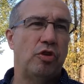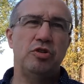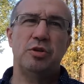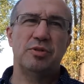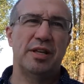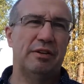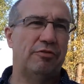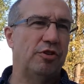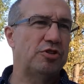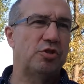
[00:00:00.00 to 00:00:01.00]
was like the
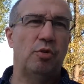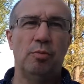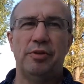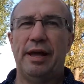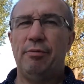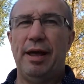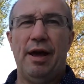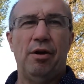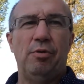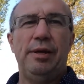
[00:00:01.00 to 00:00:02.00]
first normal day we
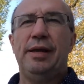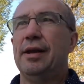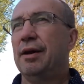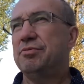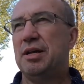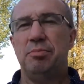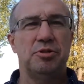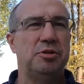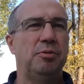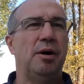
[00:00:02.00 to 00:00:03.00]
had all week, and I was able
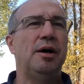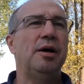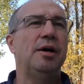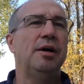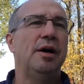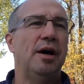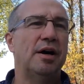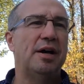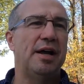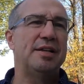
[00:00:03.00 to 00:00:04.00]
to
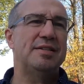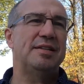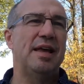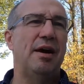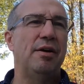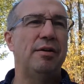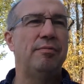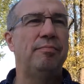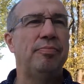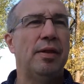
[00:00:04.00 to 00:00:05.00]
kind of sit down and
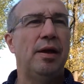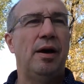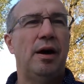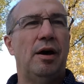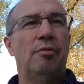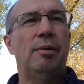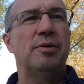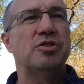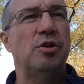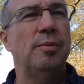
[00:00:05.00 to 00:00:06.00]
write
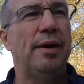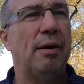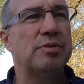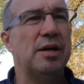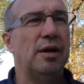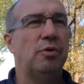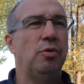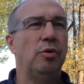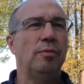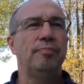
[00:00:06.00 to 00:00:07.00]
my sermon. That was kind of
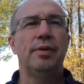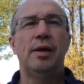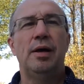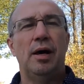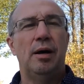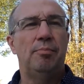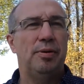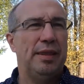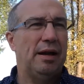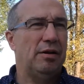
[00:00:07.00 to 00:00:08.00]
cool.
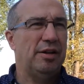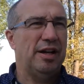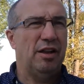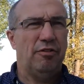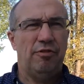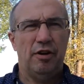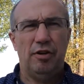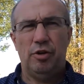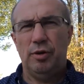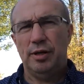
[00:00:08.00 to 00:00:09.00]
Put that all together
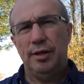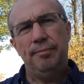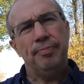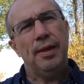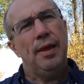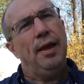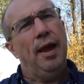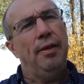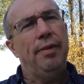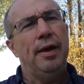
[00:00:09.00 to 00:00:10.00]
fairly quickly.
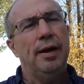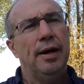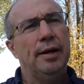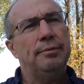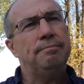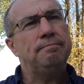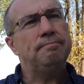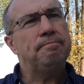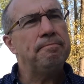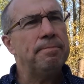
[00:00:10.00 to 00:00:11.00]
And then
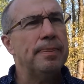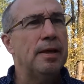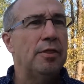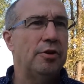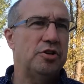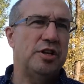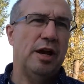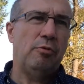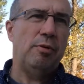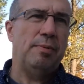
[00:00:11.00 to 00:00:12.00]
Thursday
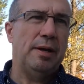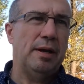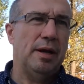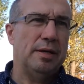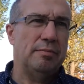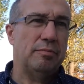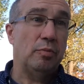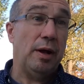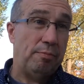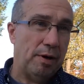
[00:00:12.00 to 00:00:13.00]
night we
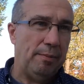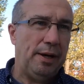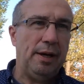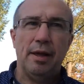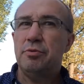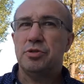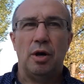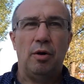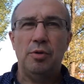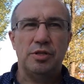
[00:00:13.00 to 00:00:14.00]
had prayer meeting.
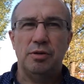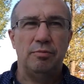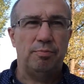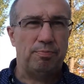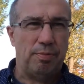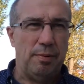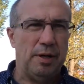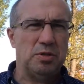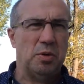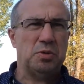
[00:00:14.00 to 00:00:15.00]
Prayer
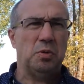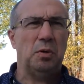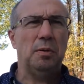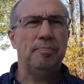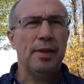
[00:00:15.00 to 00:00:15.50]
meetings always cool.